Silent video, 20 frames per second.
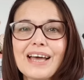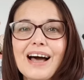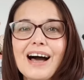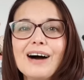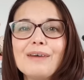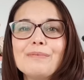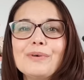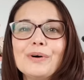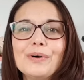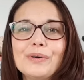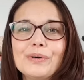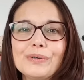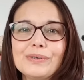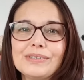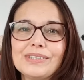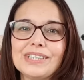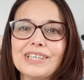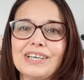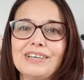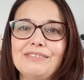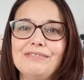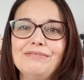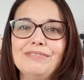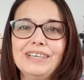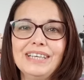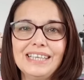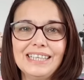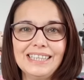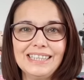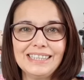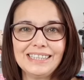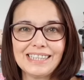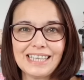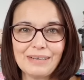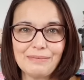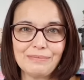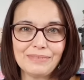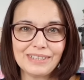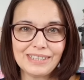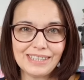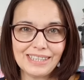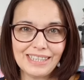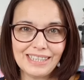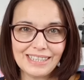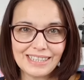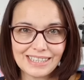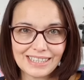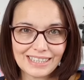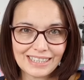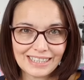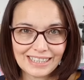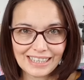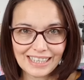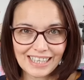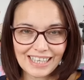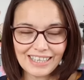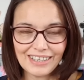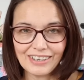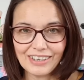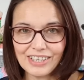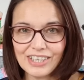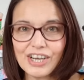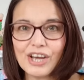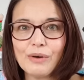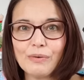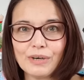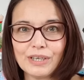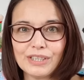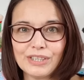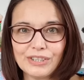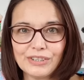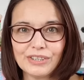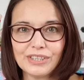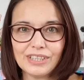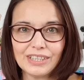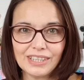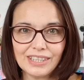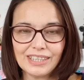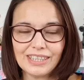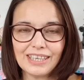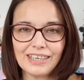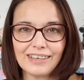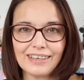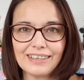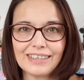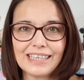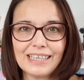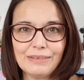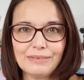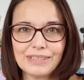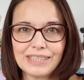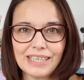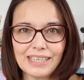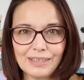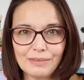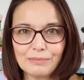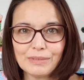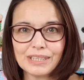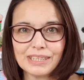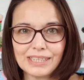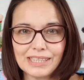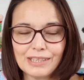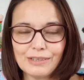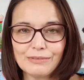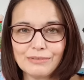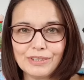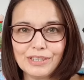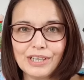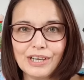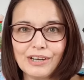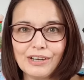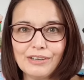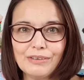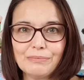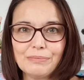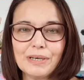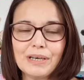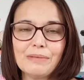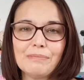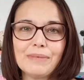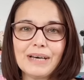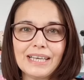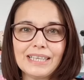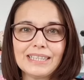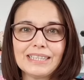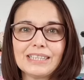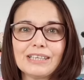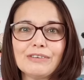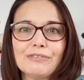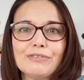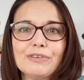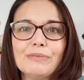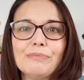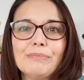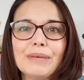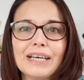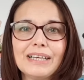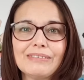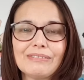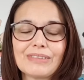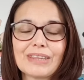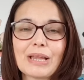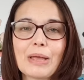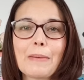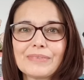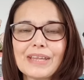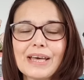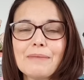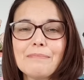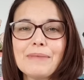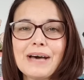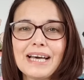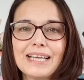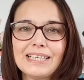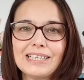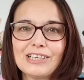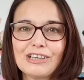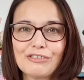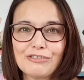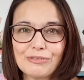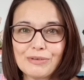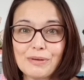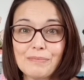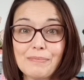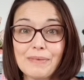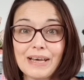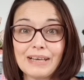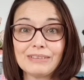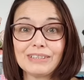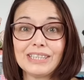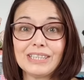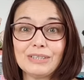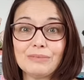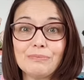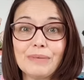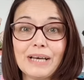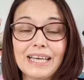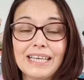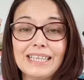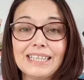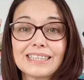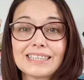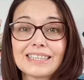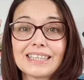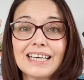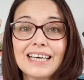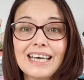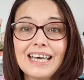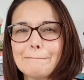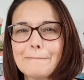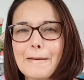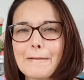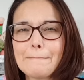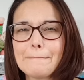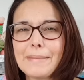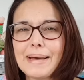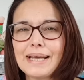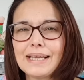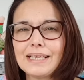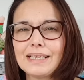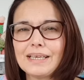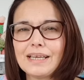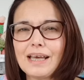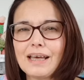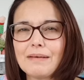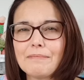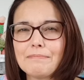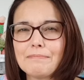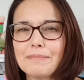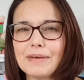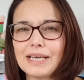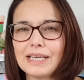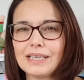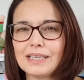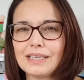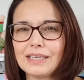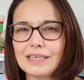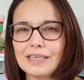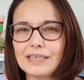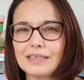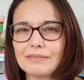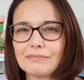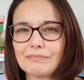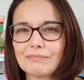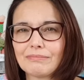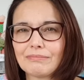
I'm also really tempted, and I know I shouldn't, and I keep telling myself no, but Amanda from Mouse's Makes. Amanda? Mandy.